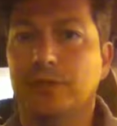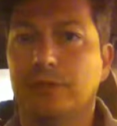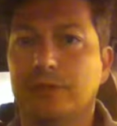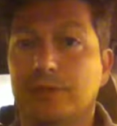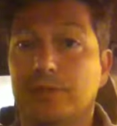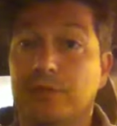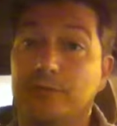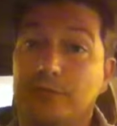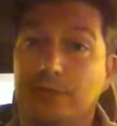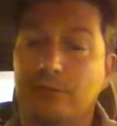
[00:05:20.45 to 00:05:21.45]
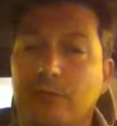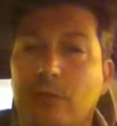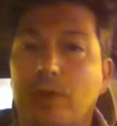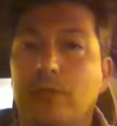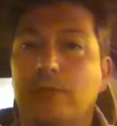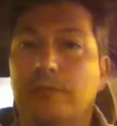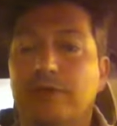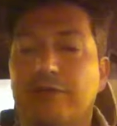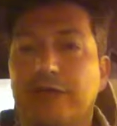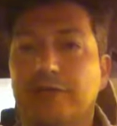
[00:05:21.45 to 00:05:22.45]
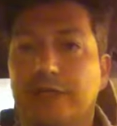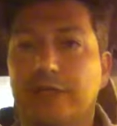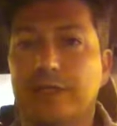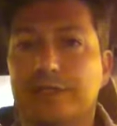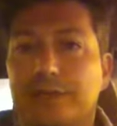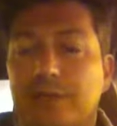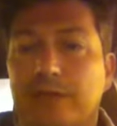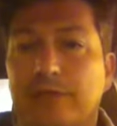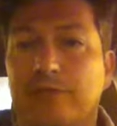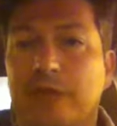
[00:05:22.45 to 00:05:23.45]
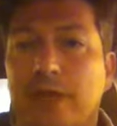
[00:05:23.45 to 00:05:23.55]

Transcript: subscription model, effectively, because it's a way of